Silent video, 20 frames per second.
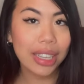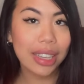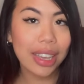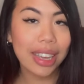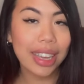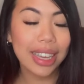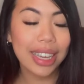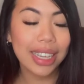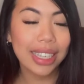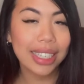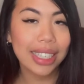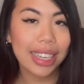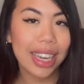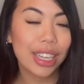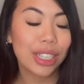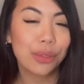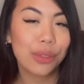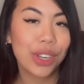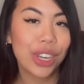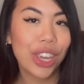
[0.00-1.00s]
it in
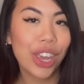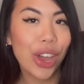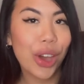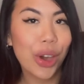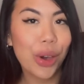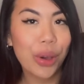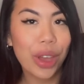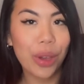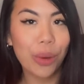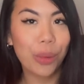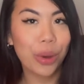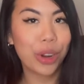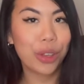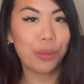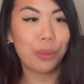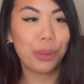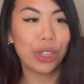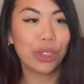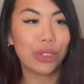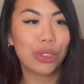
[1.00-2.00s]
today's video, it would
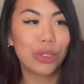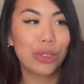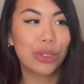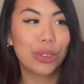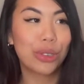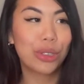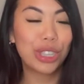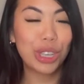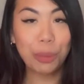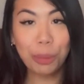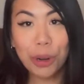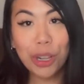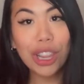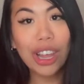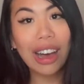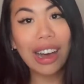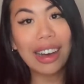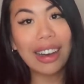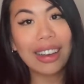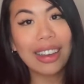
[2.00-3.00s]
have been super
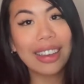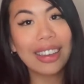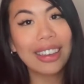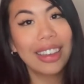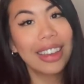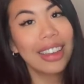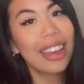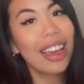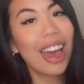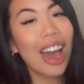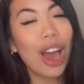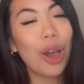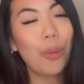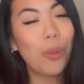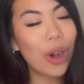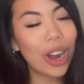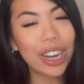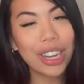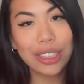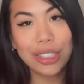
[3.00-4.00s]
long. I
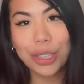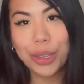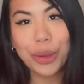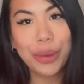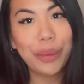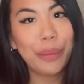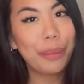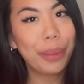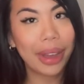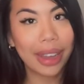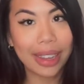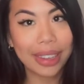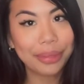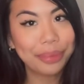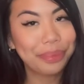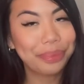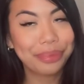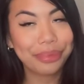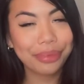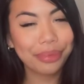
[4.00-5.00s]
wanted to, but
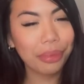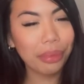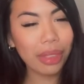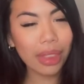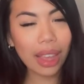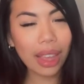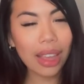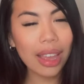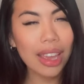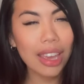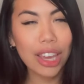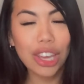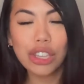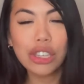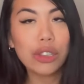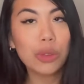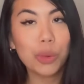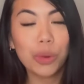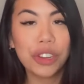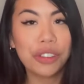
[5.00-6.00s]
it
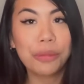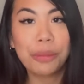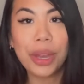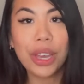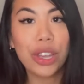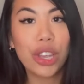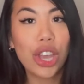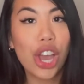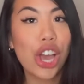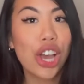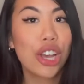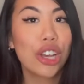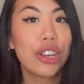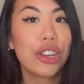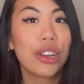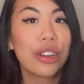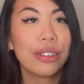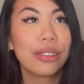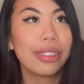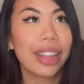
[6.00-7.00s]
just would have
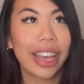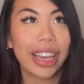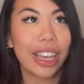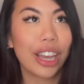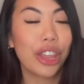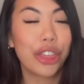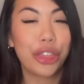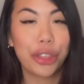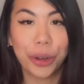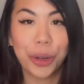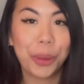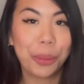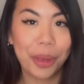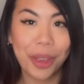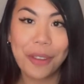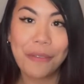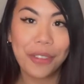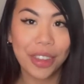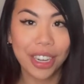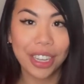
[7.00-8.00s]
been like a
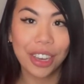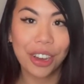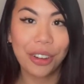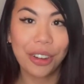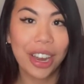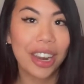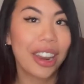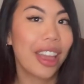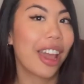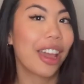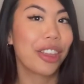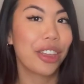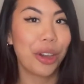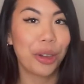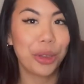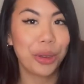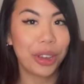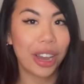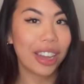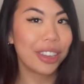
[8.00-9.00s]
30-minute video. And I
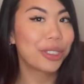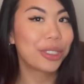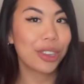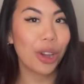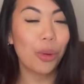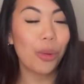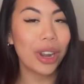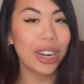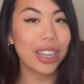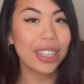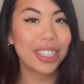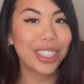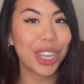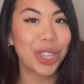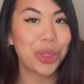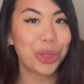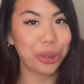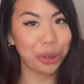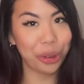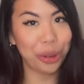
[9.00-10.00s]
know you guys don't want to
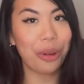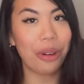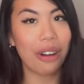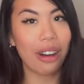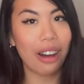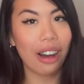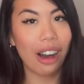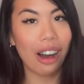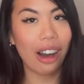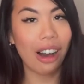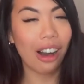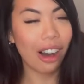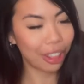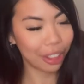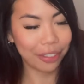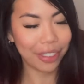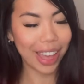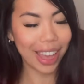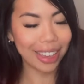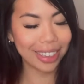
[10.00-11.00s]
sit through
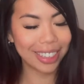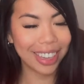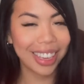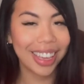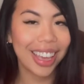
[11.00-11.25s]
all of that.